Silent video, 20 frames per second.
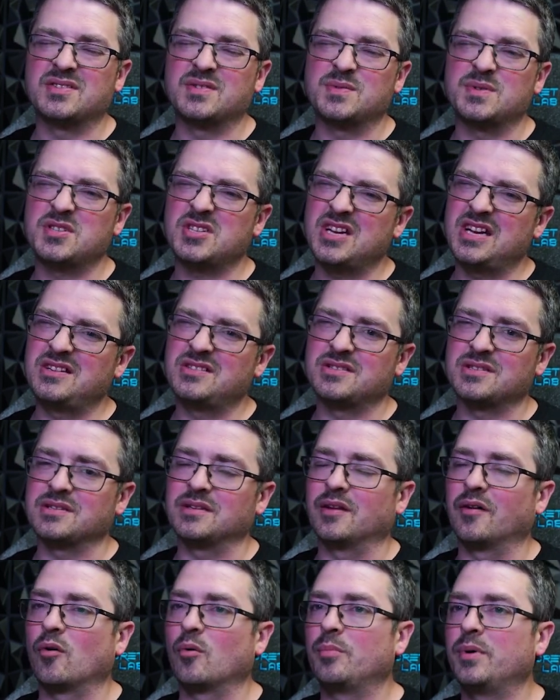So it changes a
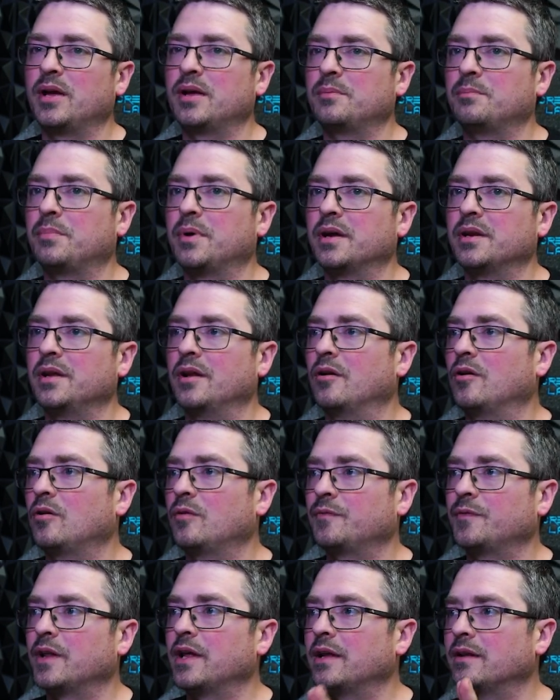little bit, but you know,
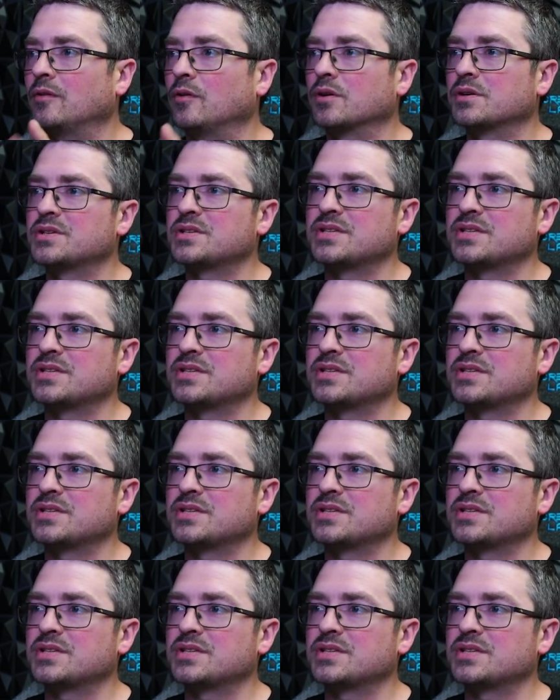hopefully it looks